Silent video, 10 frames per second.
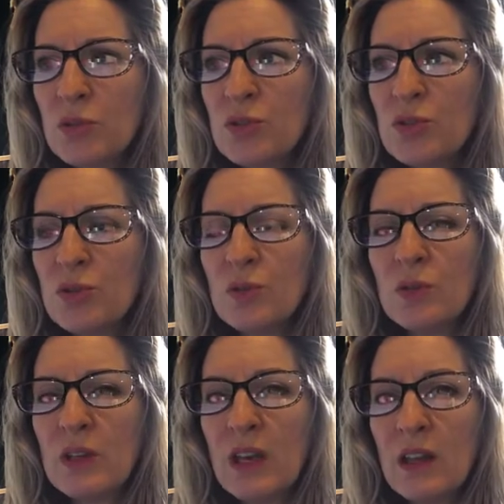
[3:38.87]
to
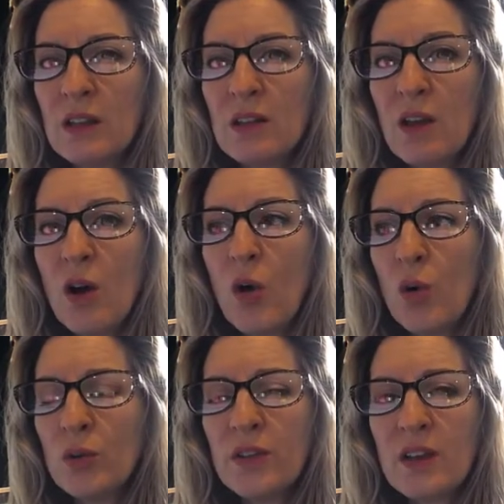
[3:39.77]
get a
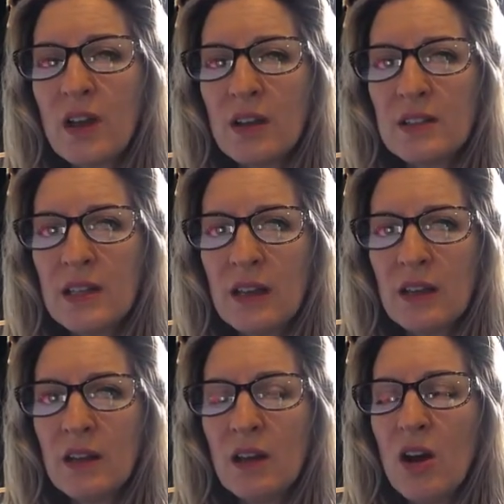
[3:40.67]
hold of the
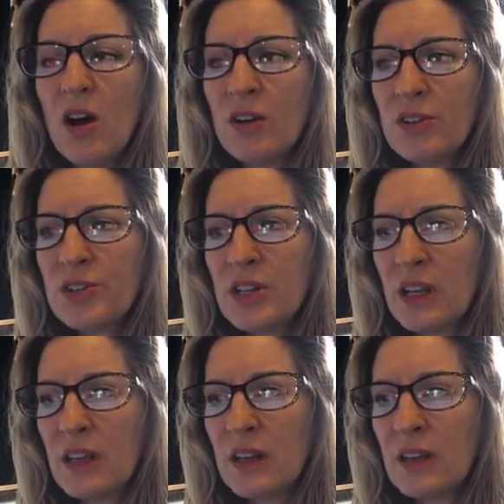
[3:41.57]
content, understand